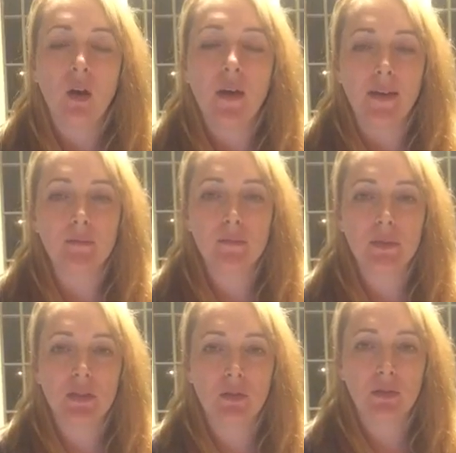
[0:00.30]
Okay,
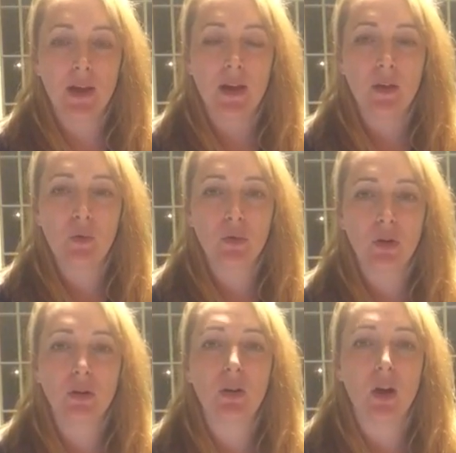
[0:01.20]
so now we're
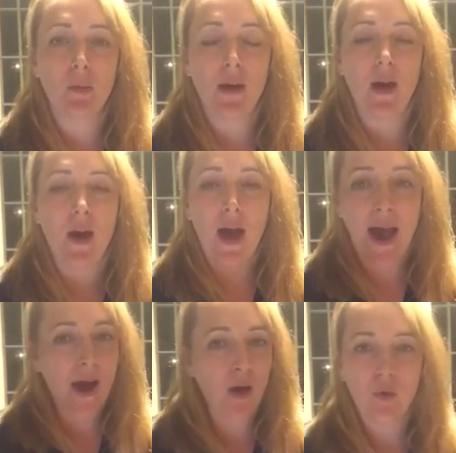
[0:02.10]
trying to talk about
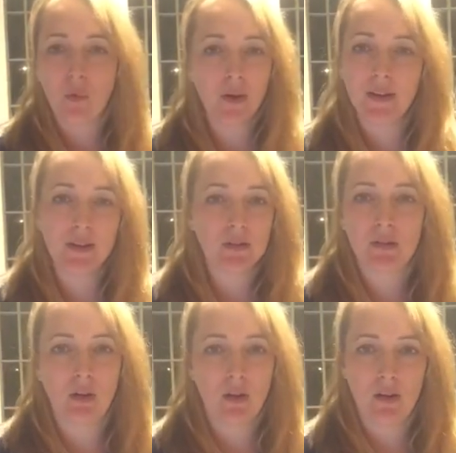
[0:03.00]
how, where to get
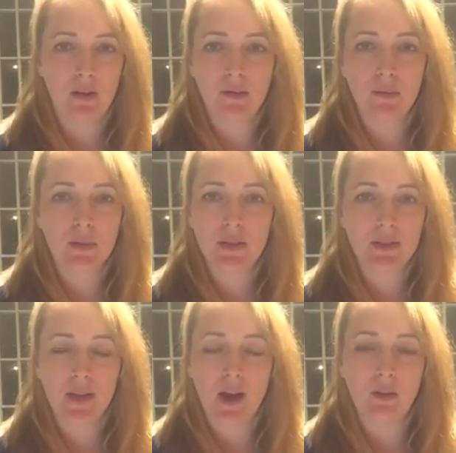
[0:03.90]
started with
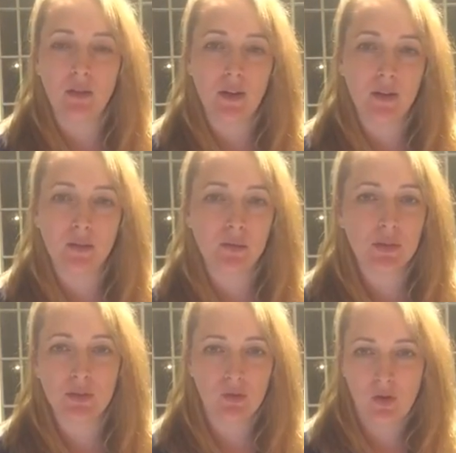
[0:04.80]
this outline,
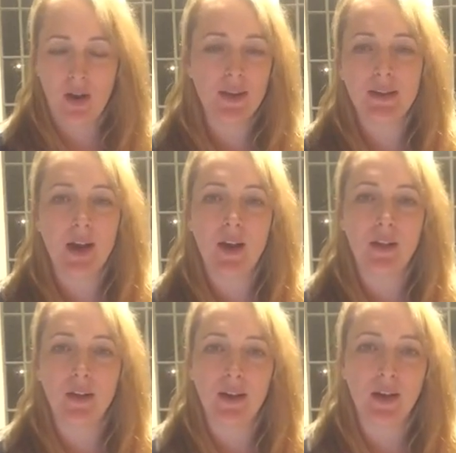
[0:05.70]
this crazy
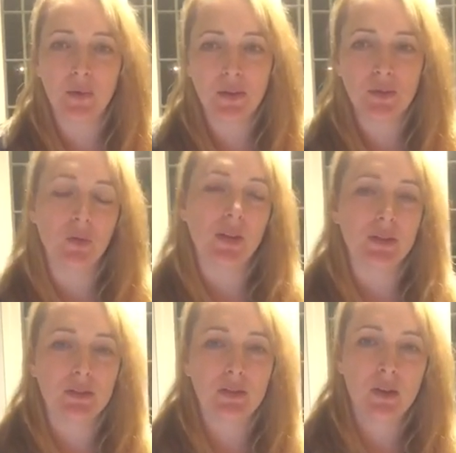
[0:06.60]
outline. How do I do
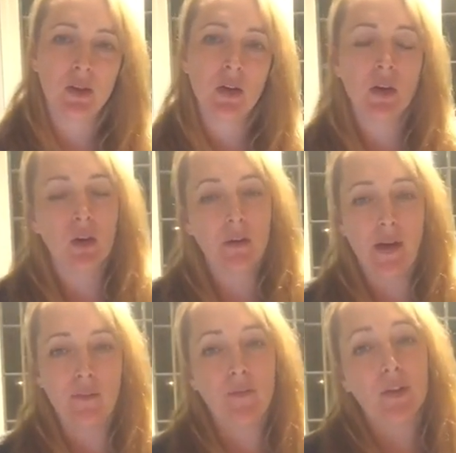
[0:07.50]
this?
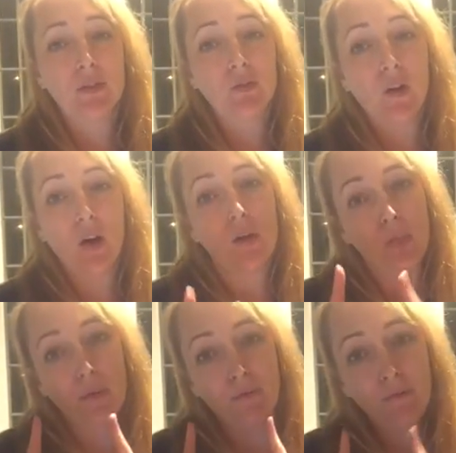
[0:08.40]
Okay, first of
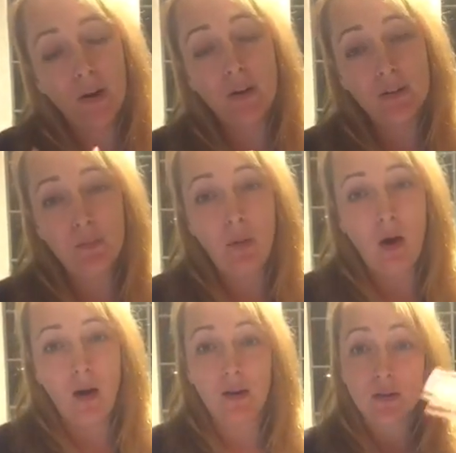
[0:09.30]
all, the first
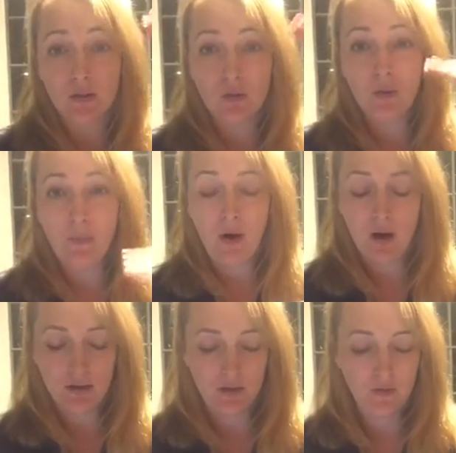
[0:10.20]
part, there's three
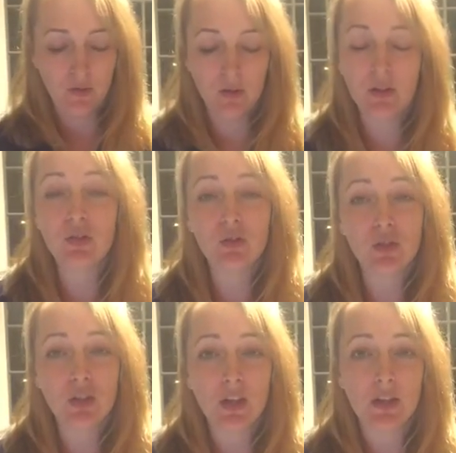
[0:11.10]
parts. If you look at your
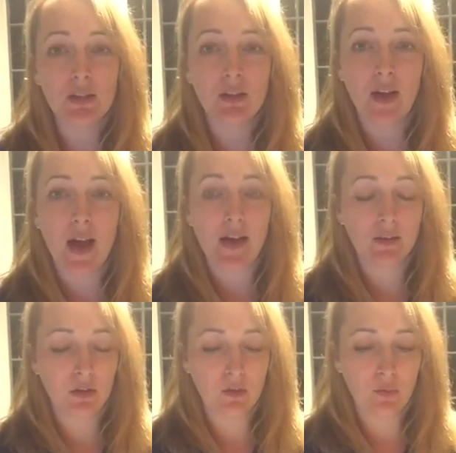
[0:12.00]
sheet, I
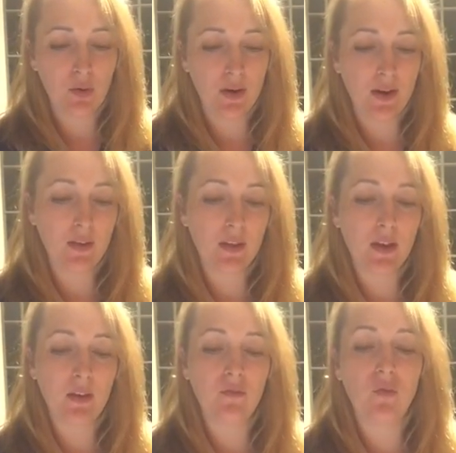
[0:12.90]
ask you to print out
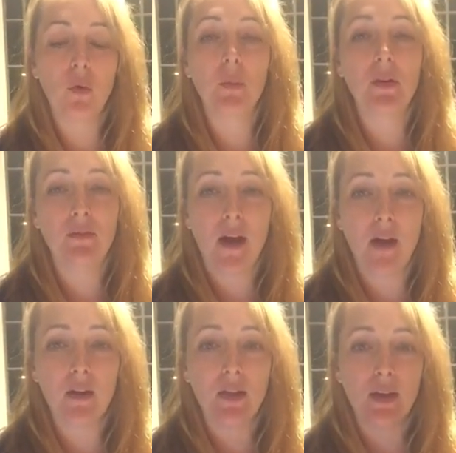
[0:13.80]
the informative
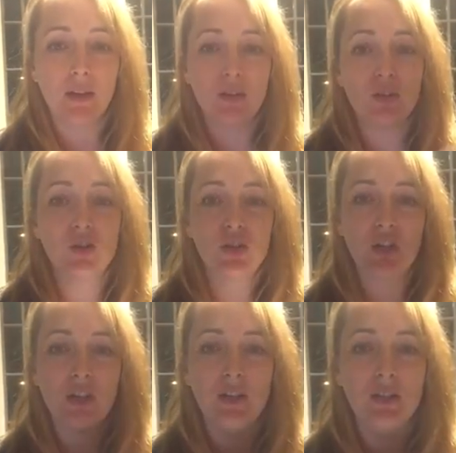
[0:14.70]
outline
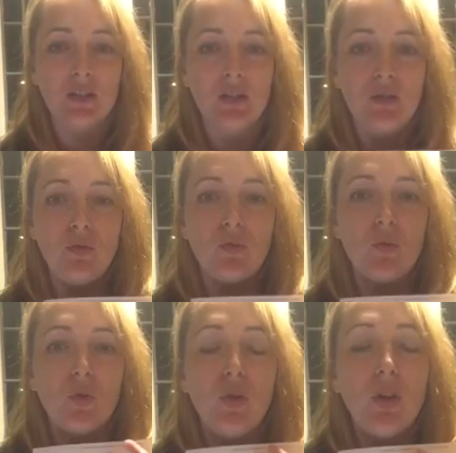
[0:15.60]
sheet
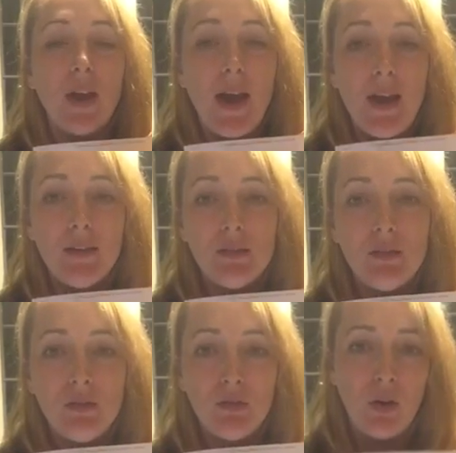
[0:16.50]
to look at
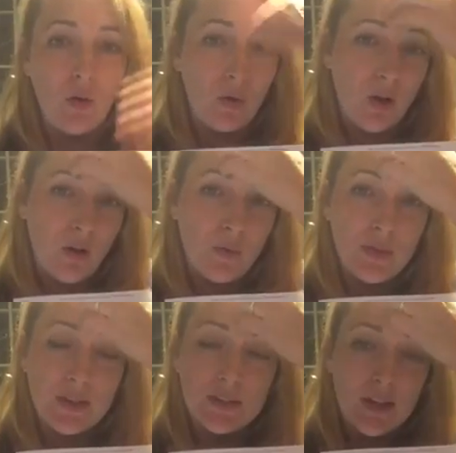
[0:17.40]
to go along
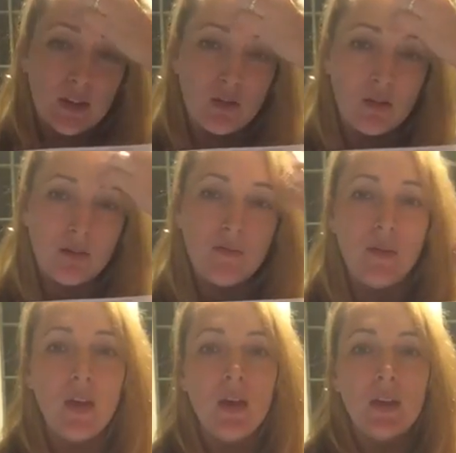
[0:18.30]
with this lecture.
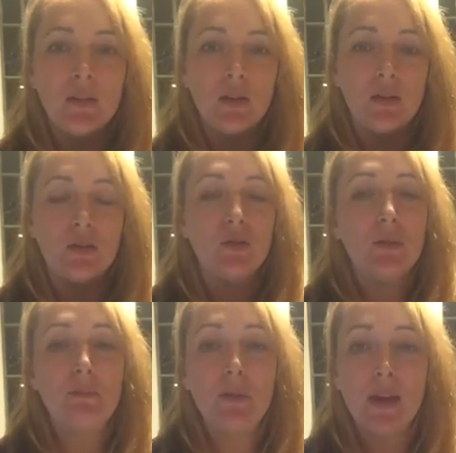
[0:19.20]
So there's
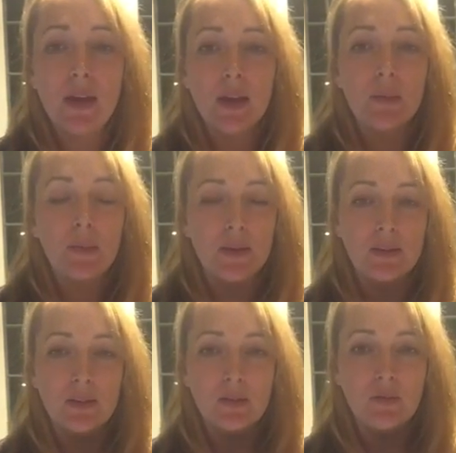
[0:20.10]
three big
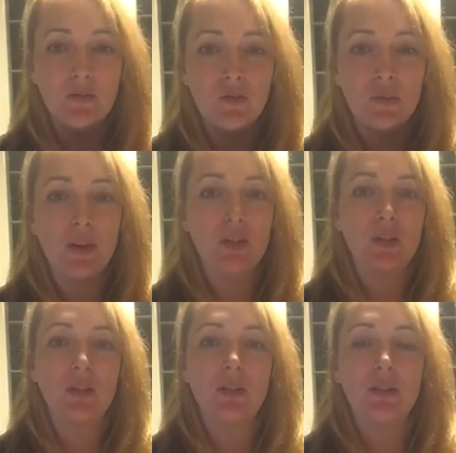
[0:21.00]
pieces of
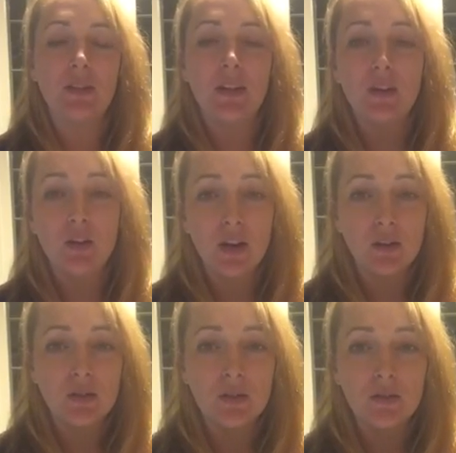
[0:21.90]
information. There's the
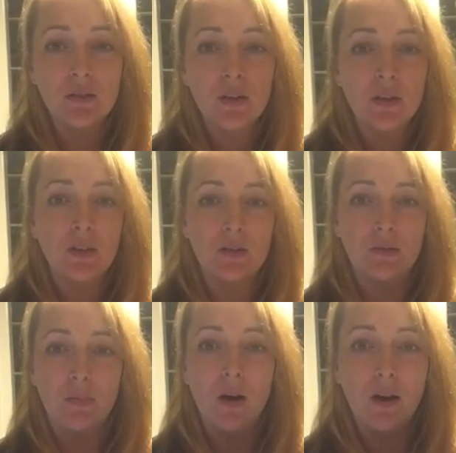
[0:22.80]
introduction,
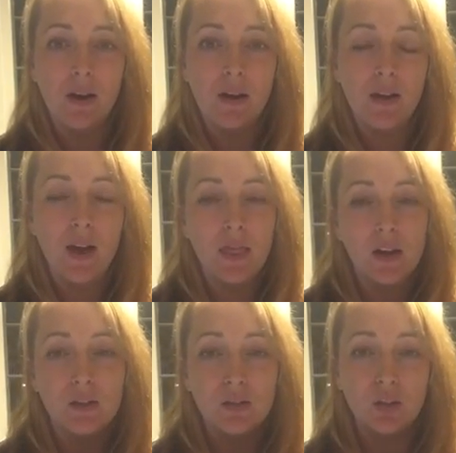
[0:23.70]
there's the body,
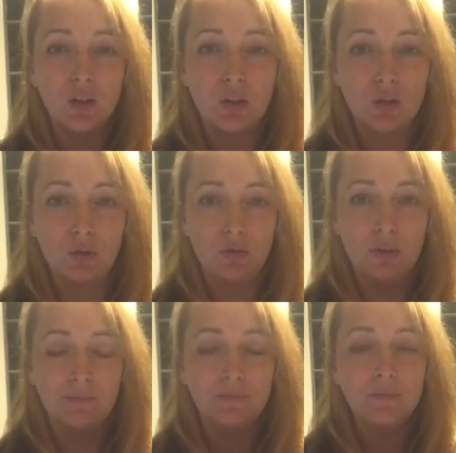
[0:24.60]
and there's the
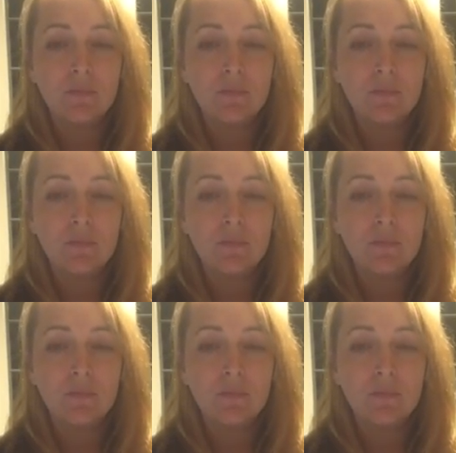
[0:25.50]
conclusion.